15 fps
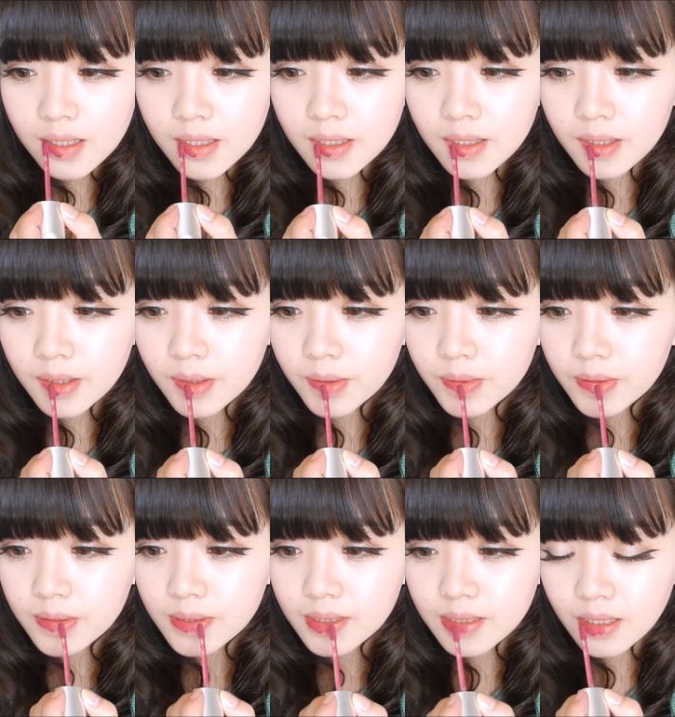So
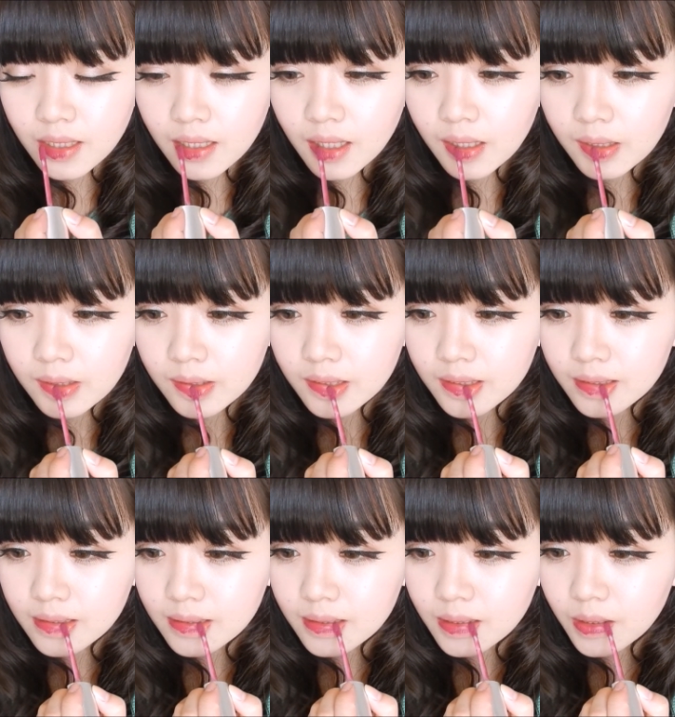we'll see how
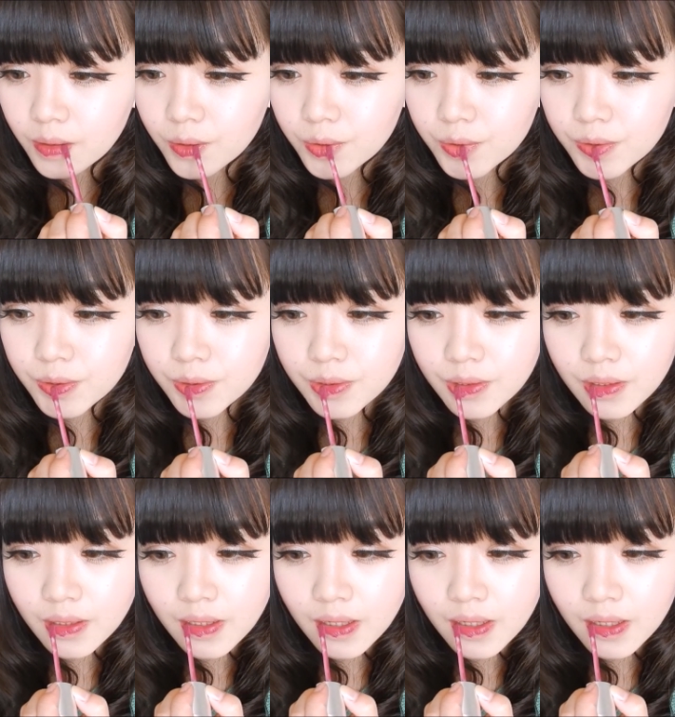this goes.